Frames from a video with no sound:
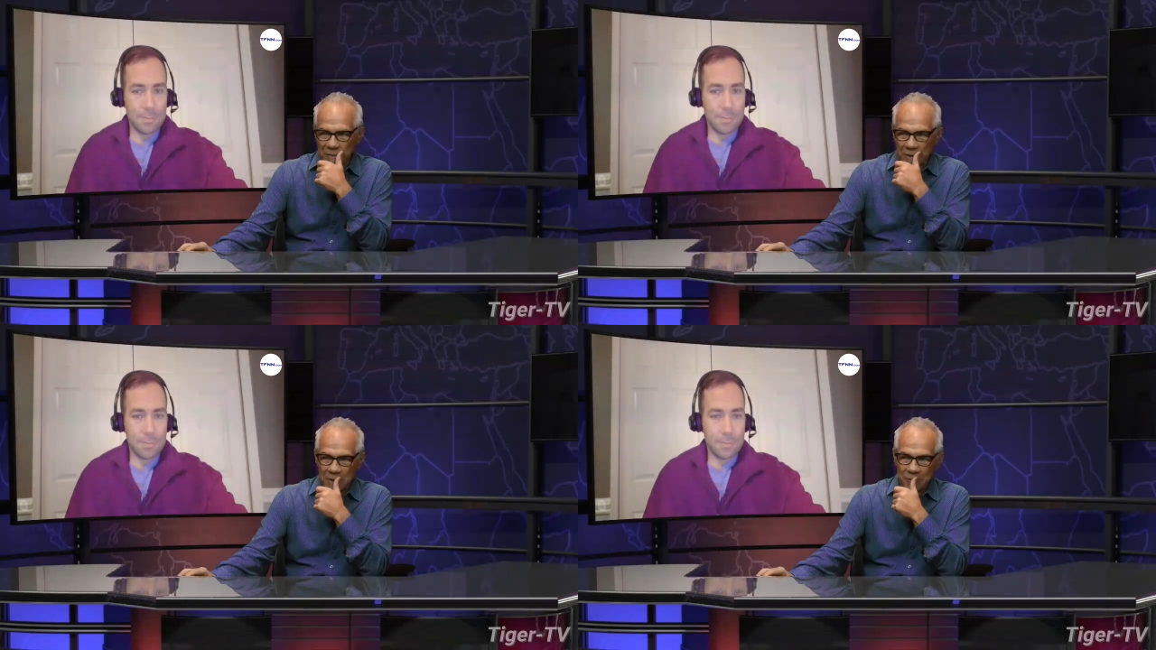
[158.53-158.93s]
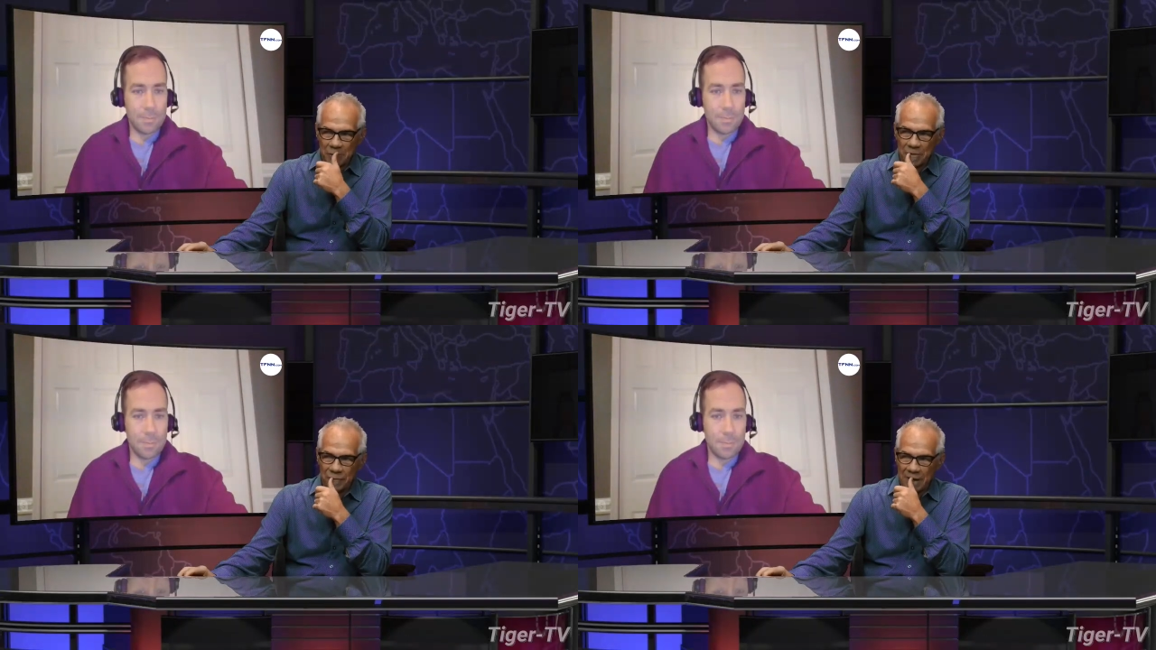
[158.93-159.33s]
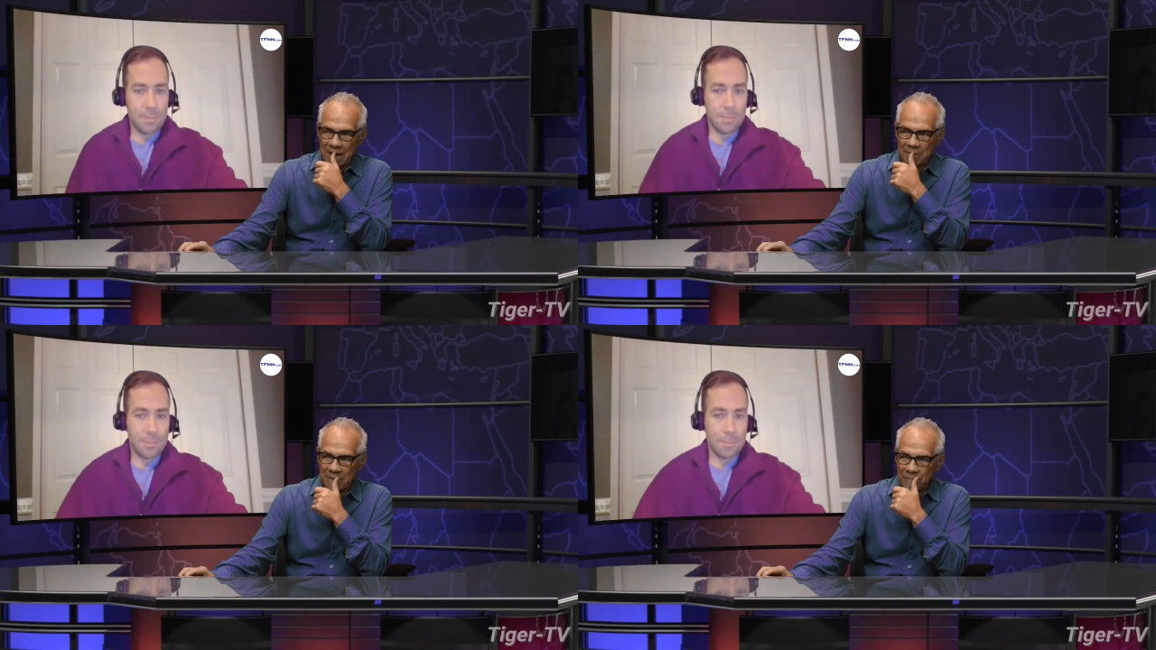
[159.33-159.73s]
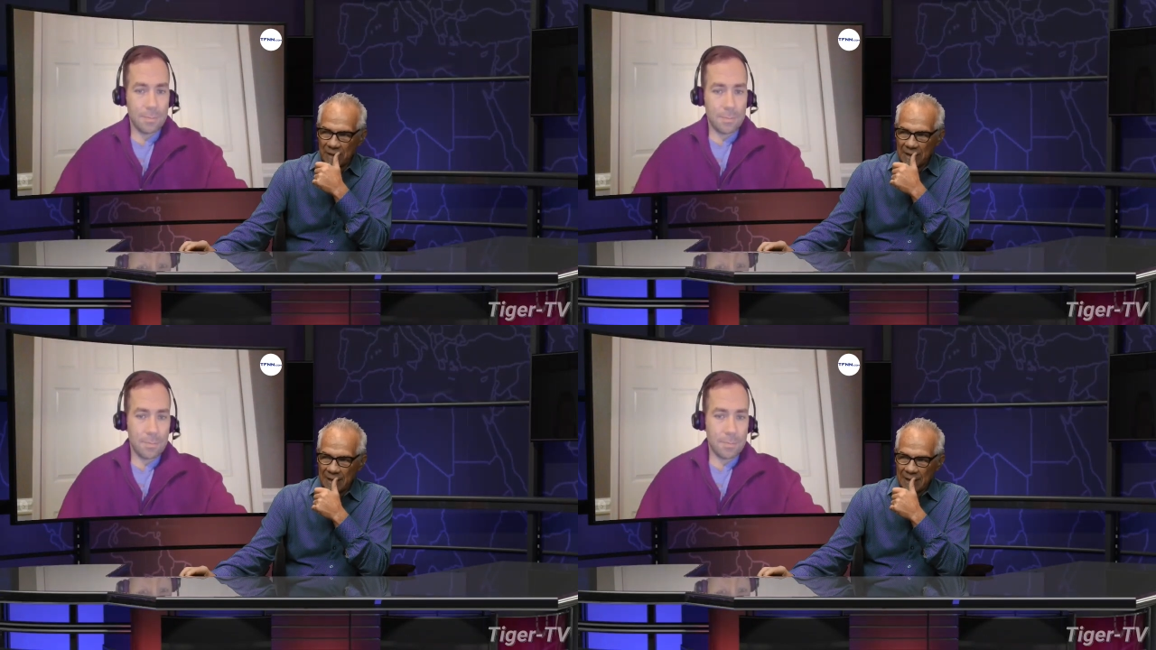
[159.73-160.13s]
Speaker 1: folks. If you're a farmer
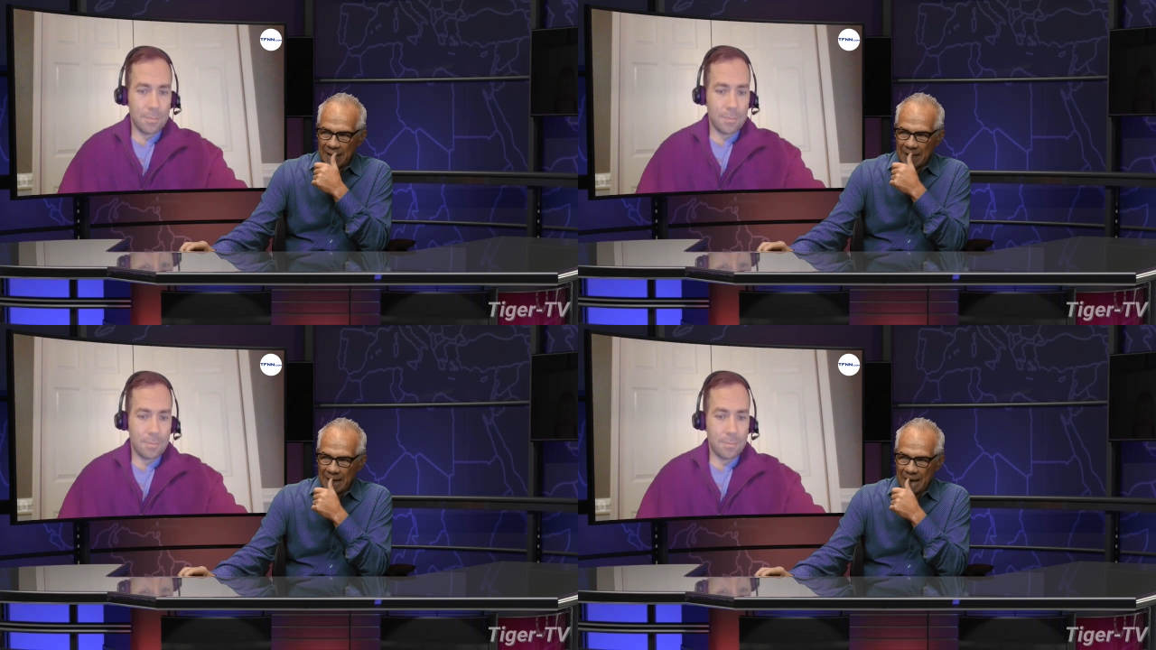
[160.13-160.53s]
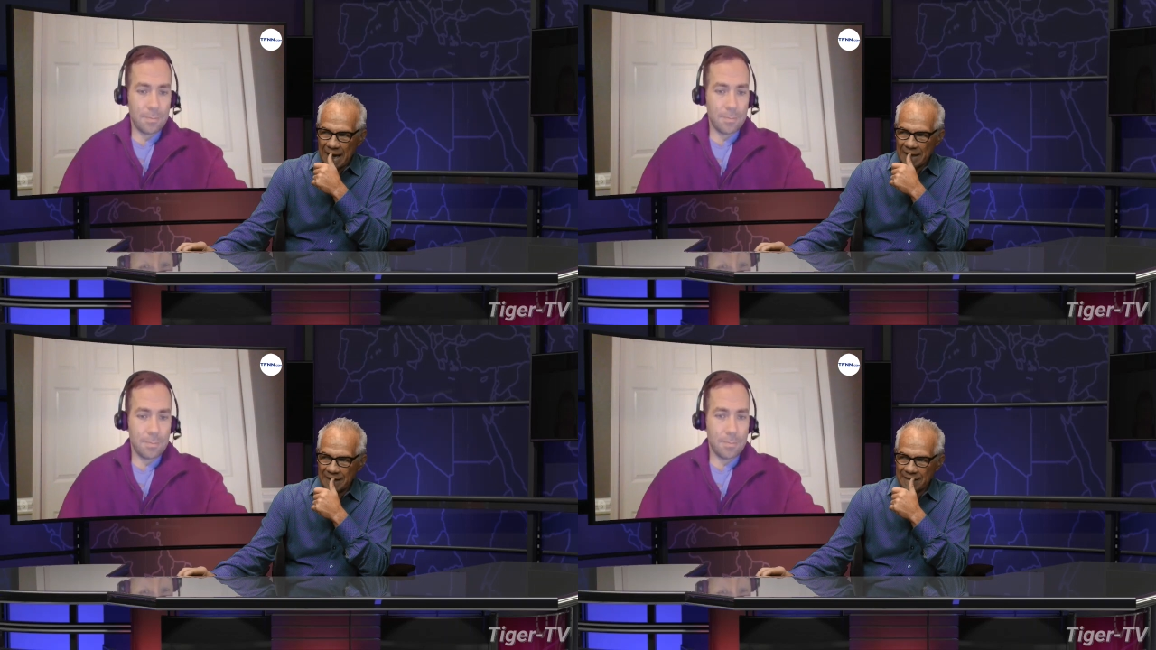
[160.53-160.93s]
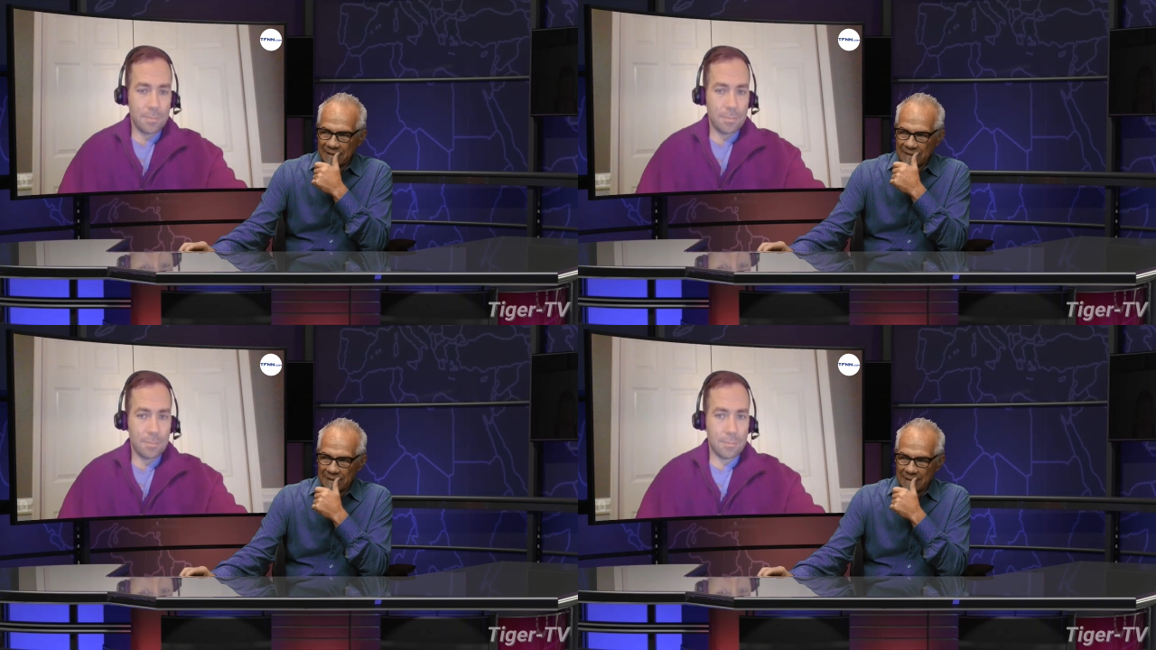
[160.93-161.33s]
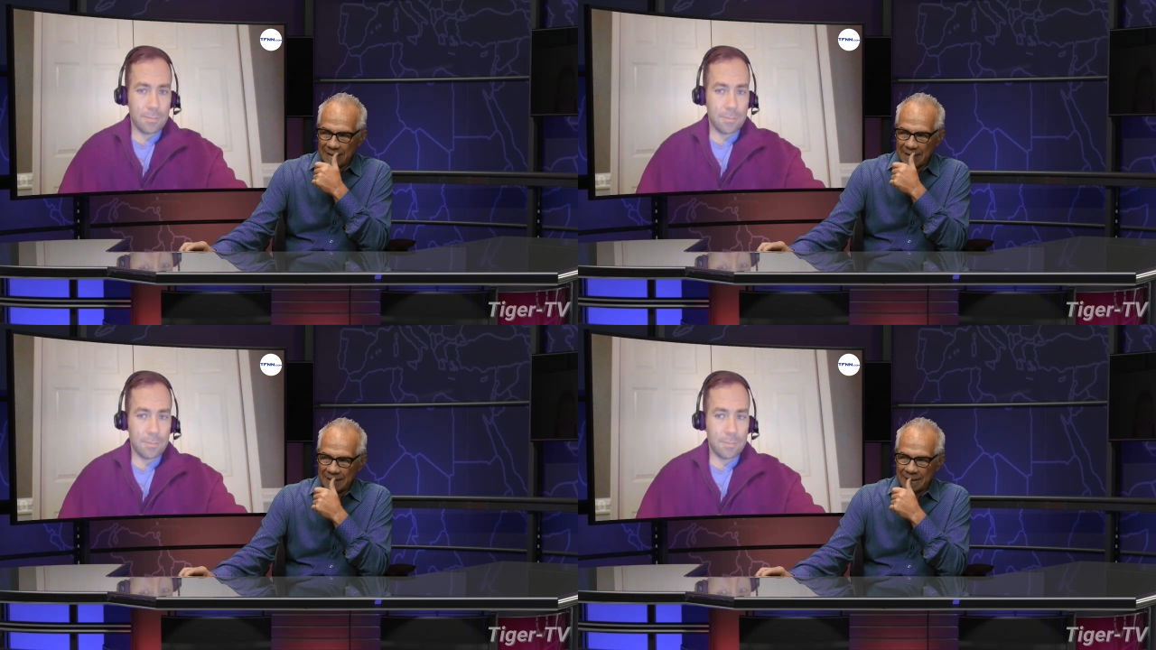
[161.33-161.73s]
and
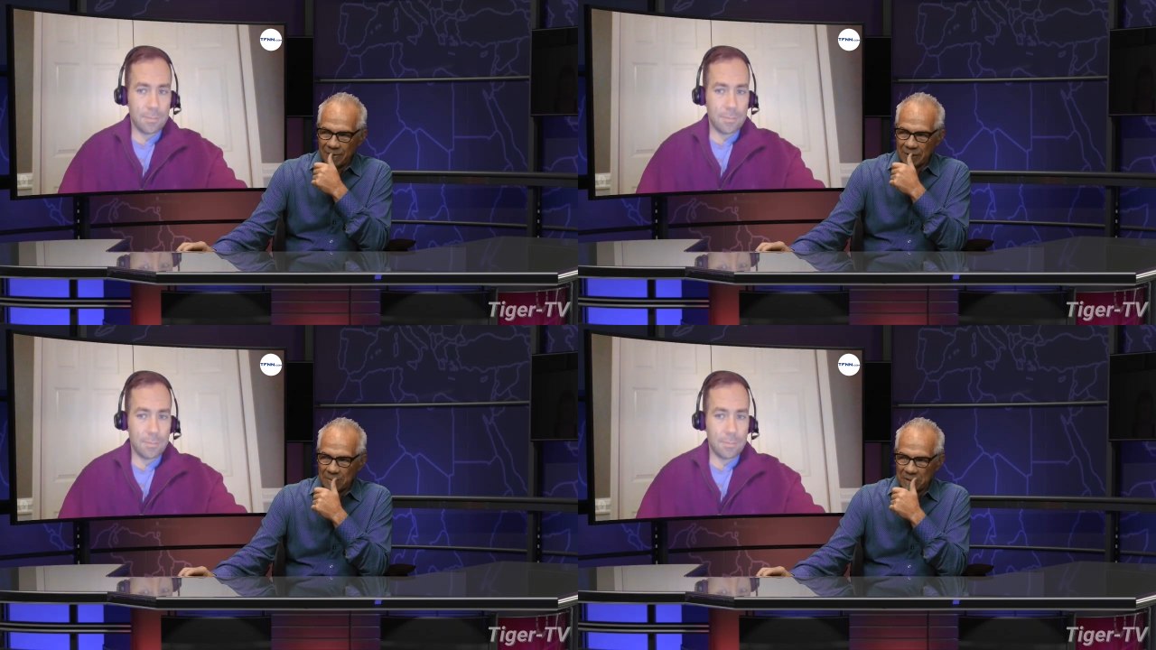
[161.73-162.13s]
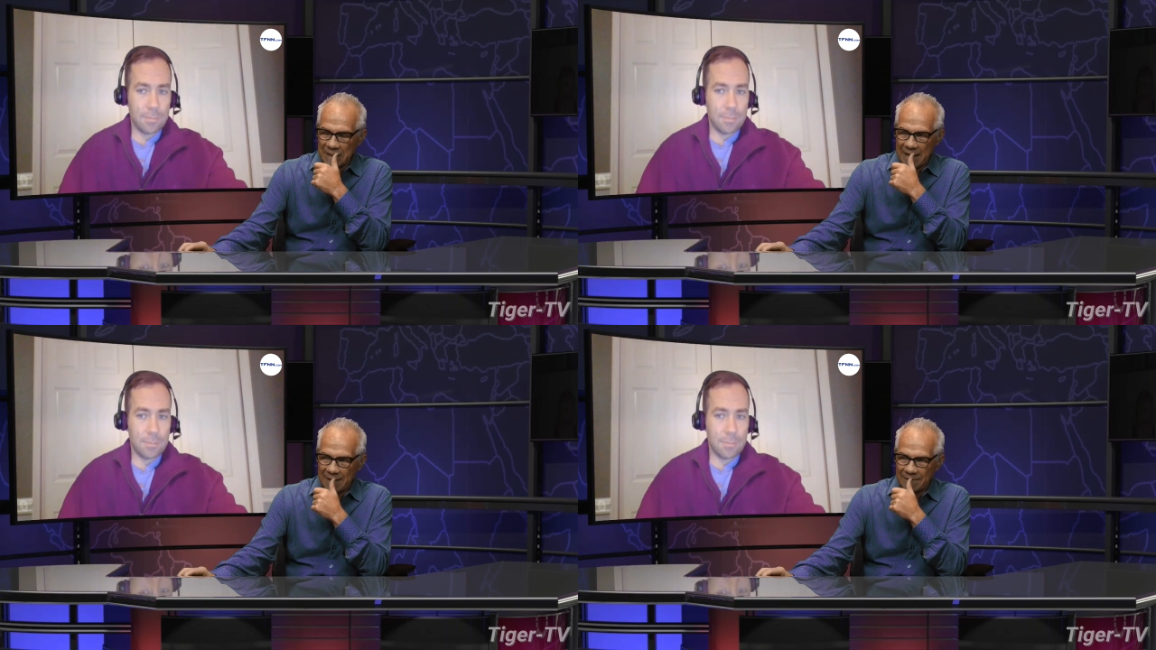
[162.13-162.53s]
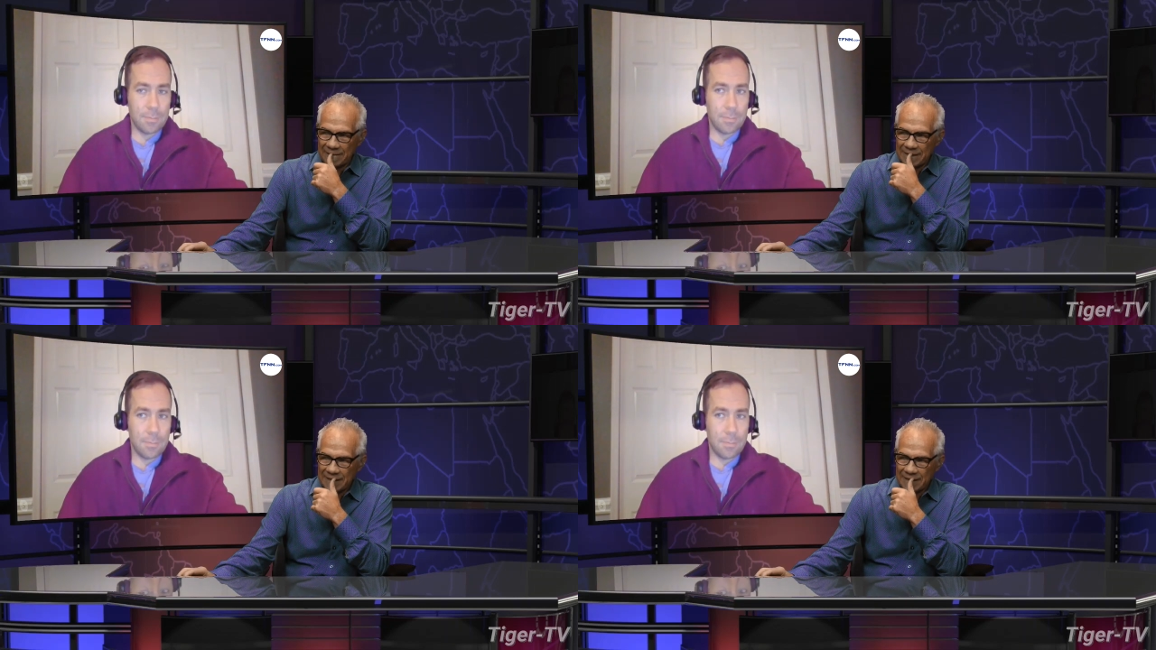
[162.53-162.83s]
a deal comes down